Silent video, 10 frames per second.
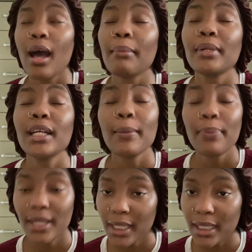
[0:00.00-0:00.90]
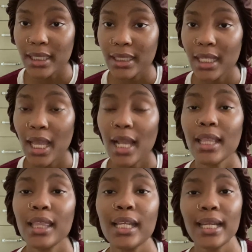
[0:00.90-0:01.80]
i'm gonna put
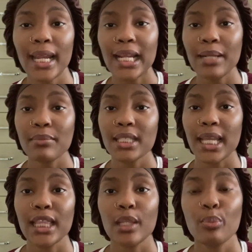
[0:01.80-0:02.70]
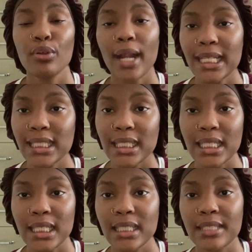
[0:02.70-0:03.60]
the names and the
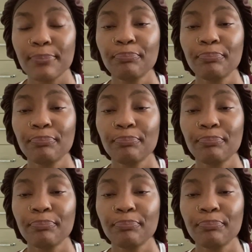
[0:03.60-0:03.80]
prices